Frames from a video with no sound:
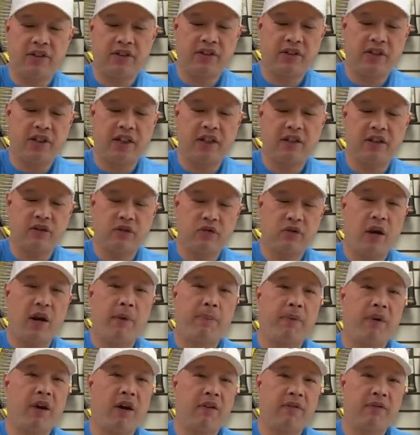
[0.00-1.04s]
seeing the
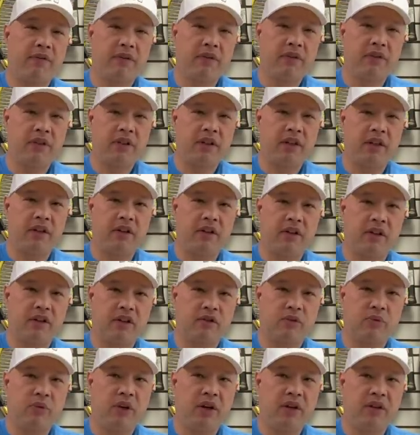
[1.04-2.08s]
drop off in
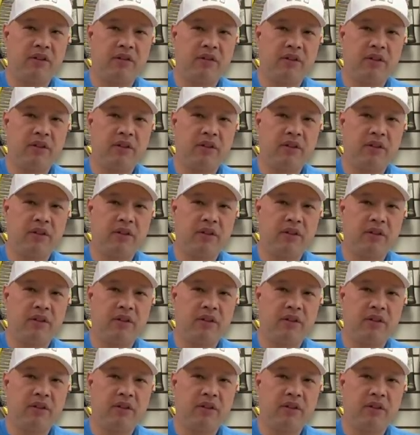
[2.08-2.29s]
this one.